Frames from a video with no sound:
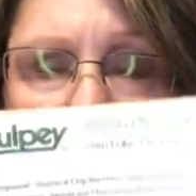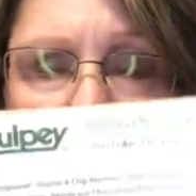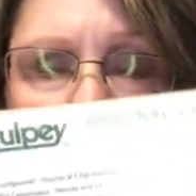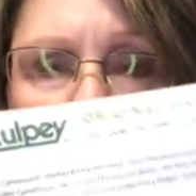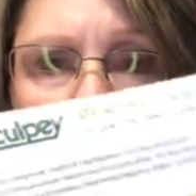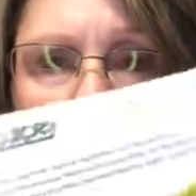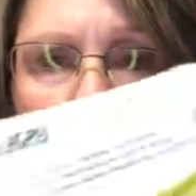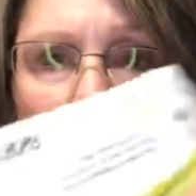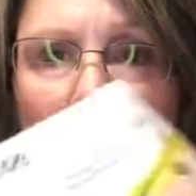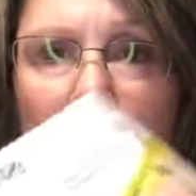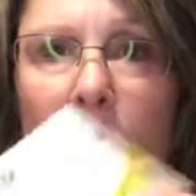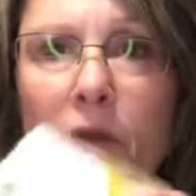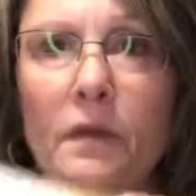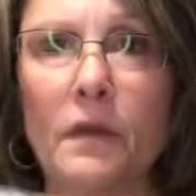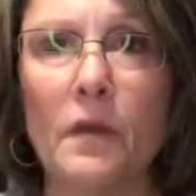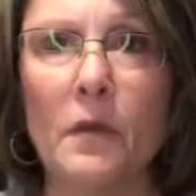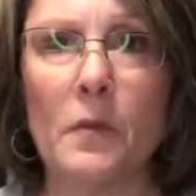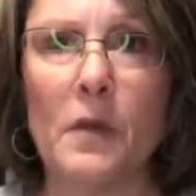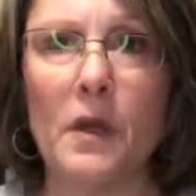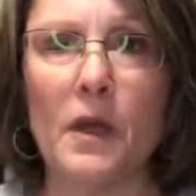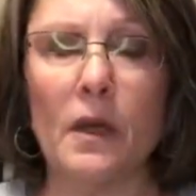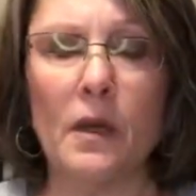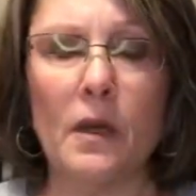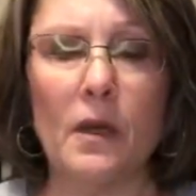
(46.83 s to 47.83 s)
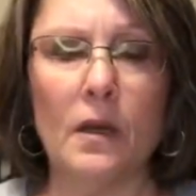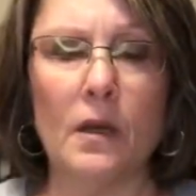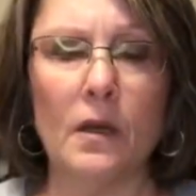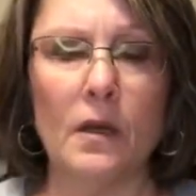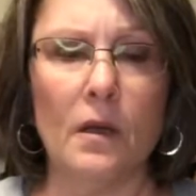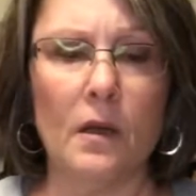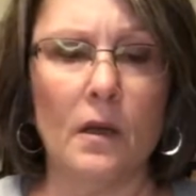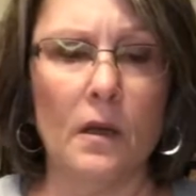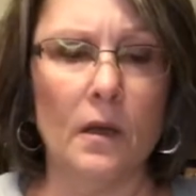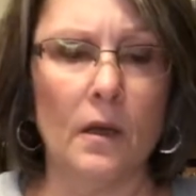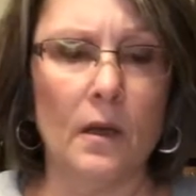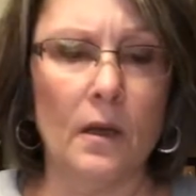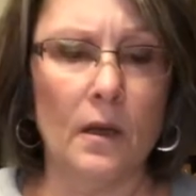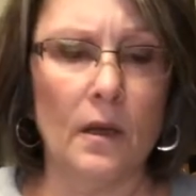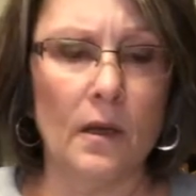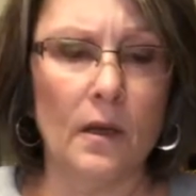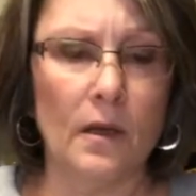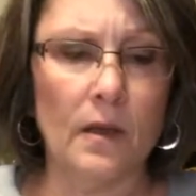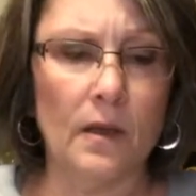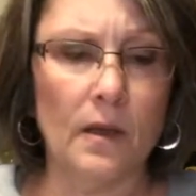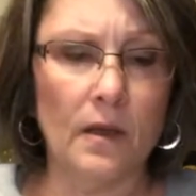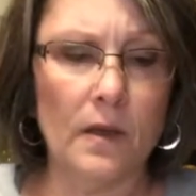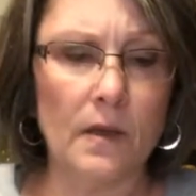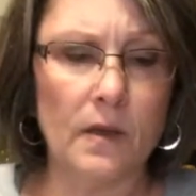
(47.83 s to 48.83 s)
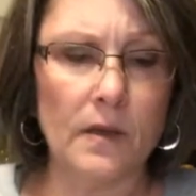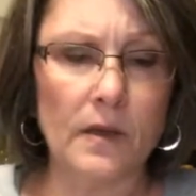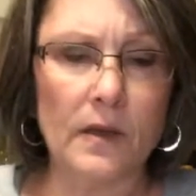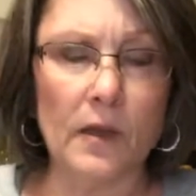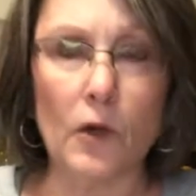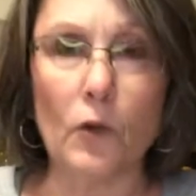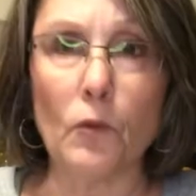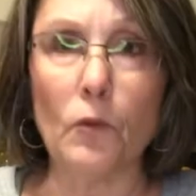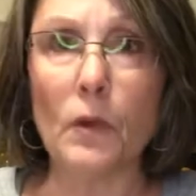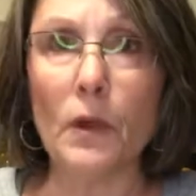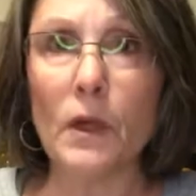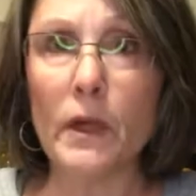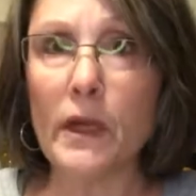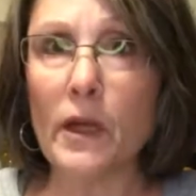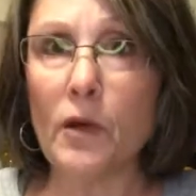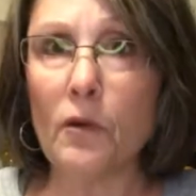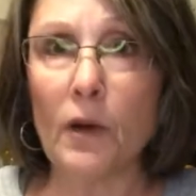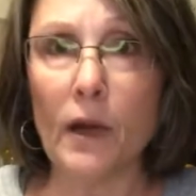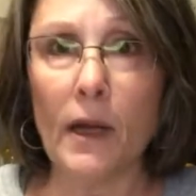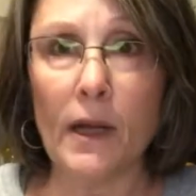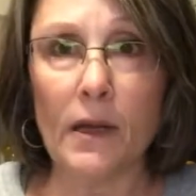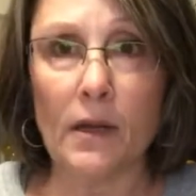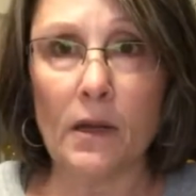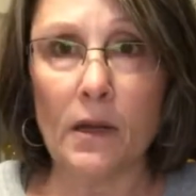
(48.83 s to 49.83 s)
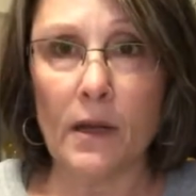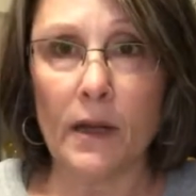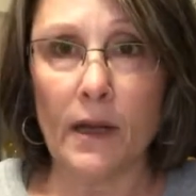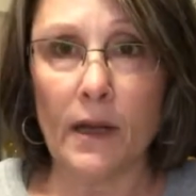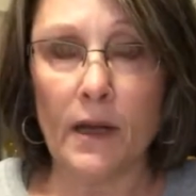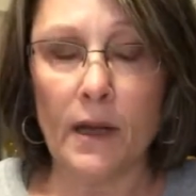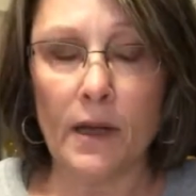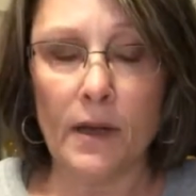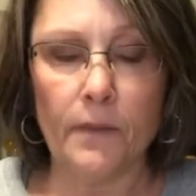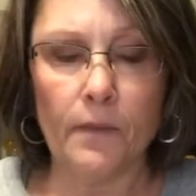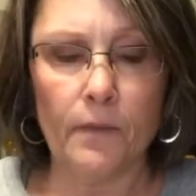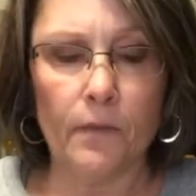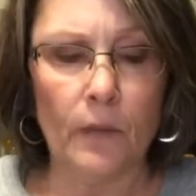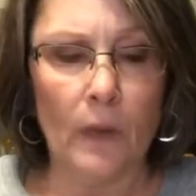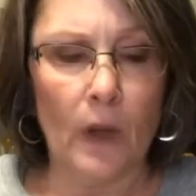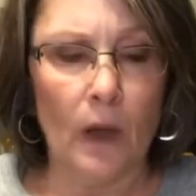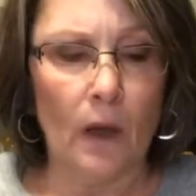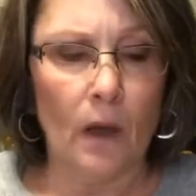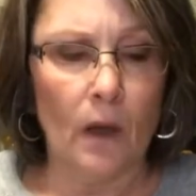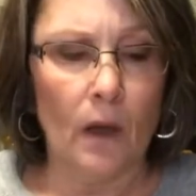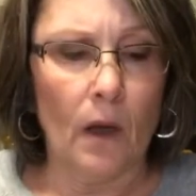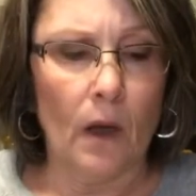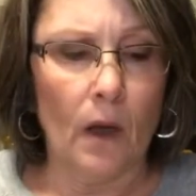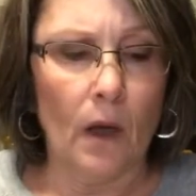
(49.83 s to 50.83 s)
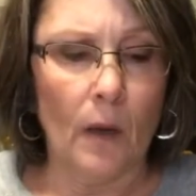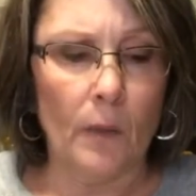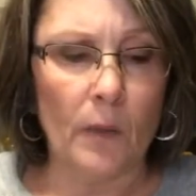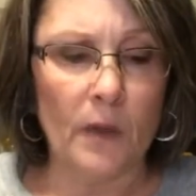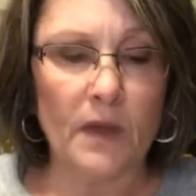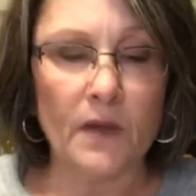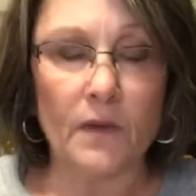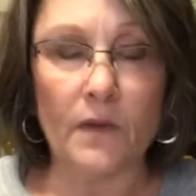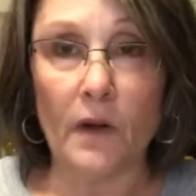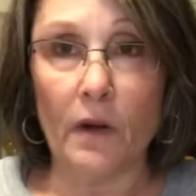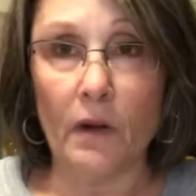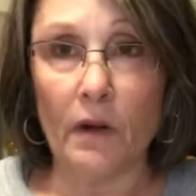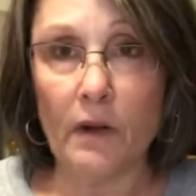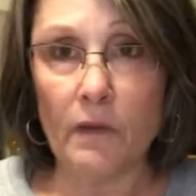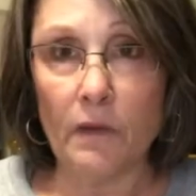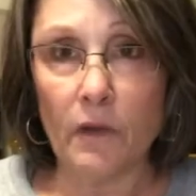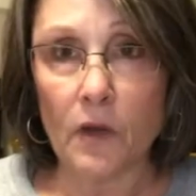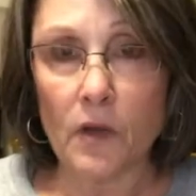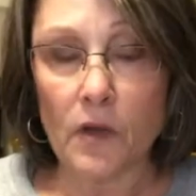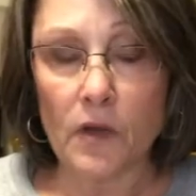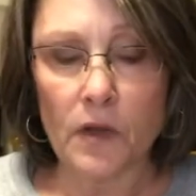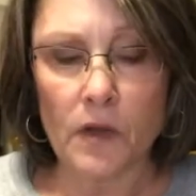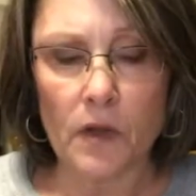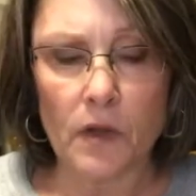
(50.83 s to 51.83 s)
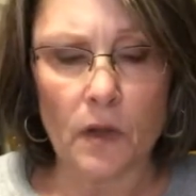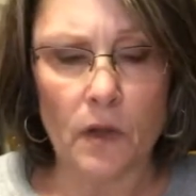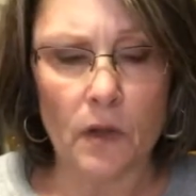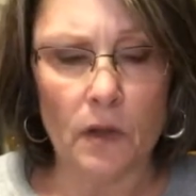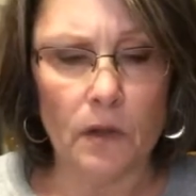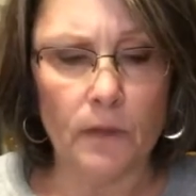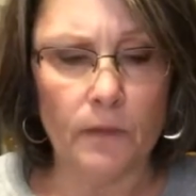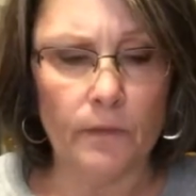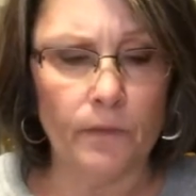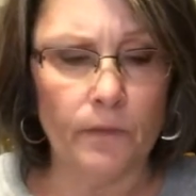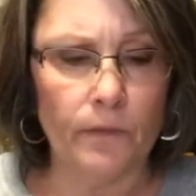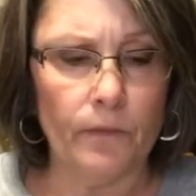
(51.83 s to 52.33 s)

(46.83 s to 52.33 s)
Sculpey for me is a really great clay. It's very versatile.